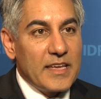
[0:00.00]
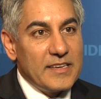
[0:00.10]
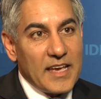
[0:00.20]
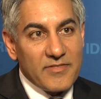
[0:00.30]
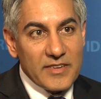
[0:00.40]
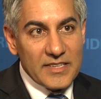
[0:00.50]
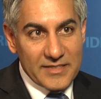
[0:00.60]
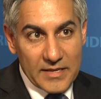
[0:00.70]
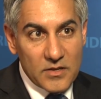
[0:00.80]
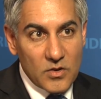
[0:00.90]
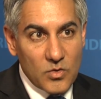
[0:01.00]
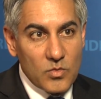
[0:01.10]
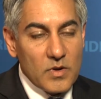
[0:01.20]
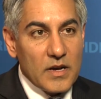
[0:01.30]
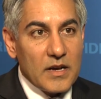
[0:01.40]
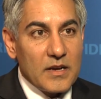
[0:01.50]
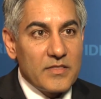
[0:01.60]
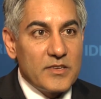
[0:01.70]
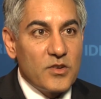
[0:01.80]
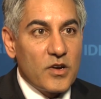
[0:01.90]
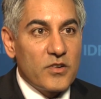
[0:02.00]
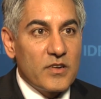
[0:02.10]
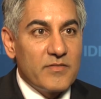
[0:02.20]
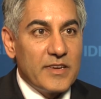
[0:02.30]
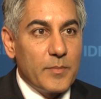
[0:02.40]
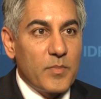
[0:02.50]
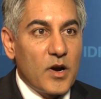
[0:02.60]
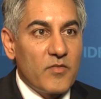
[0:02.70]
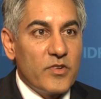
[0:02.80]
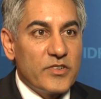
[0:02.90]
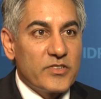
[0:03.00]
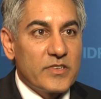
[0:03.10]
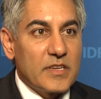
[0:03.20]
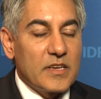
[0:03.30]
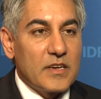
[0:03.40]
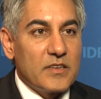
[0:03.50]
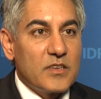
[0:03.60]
Daphne Singo, uh, the daughter of an impoverished uh,